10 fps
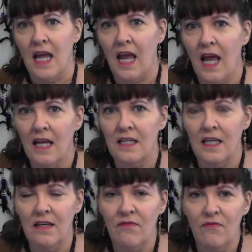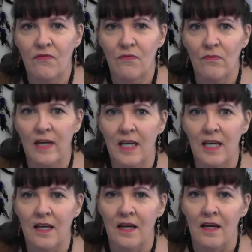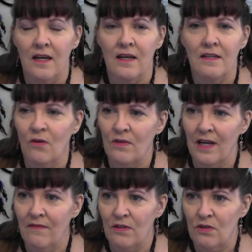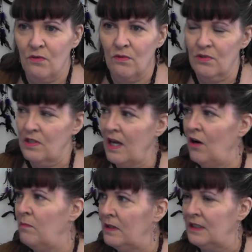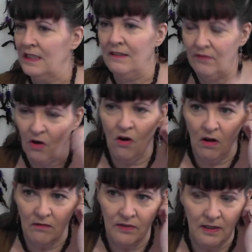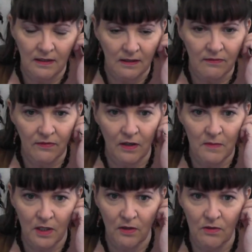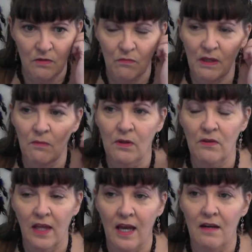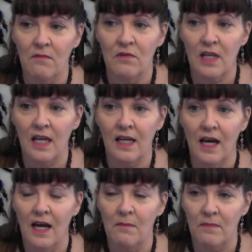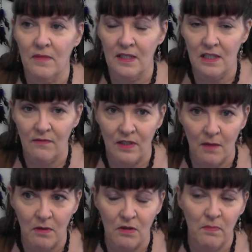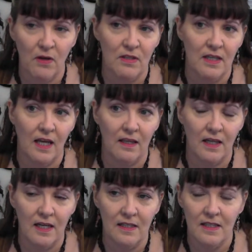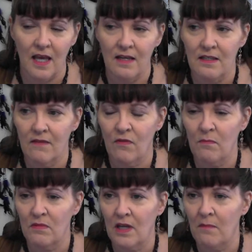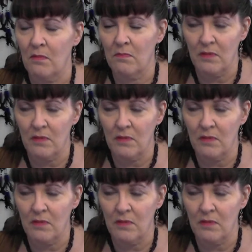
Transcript: And if we don't have the tools to help us evolve from those, we will then take on these different type of personalities and different type of